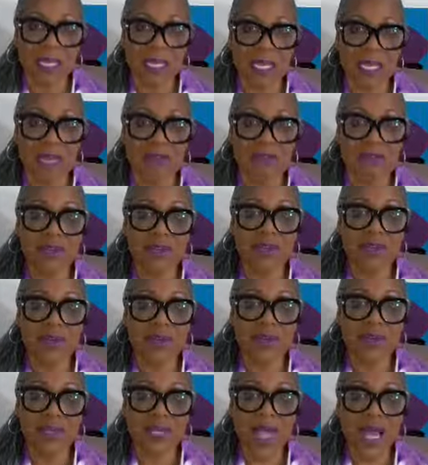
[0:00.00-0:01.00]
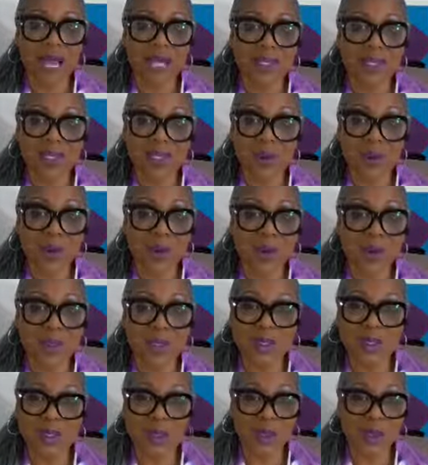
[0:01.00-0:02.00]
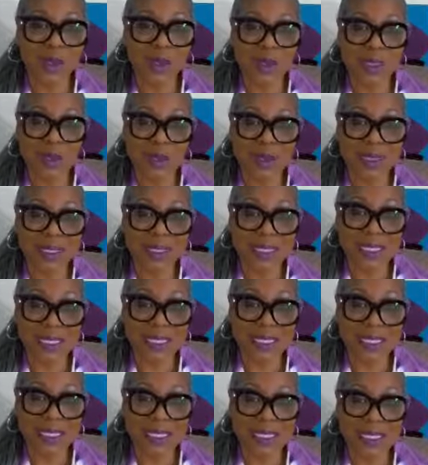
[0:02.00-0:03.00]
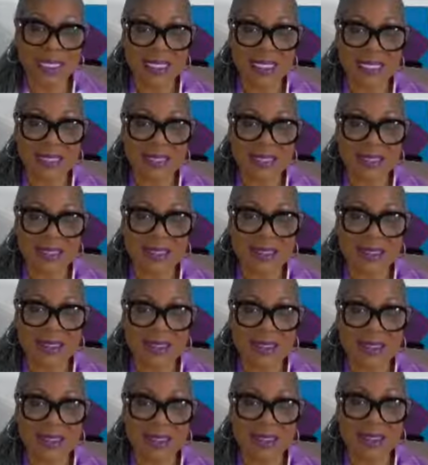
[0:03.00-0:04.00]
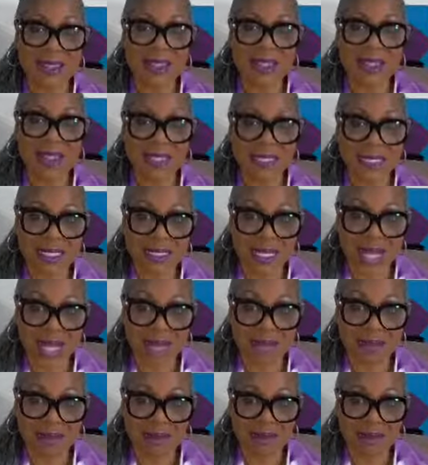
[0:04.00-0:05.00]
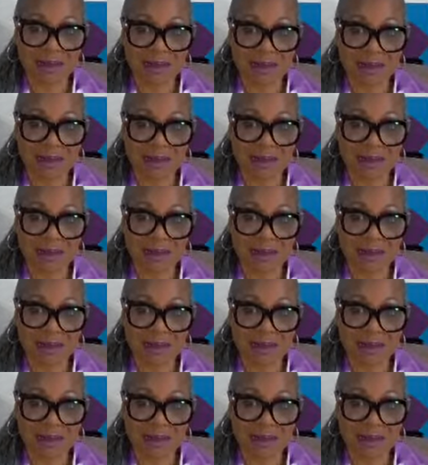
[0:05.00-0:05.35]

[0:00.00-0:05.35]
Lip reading: if you do not know what your purpose is for this life,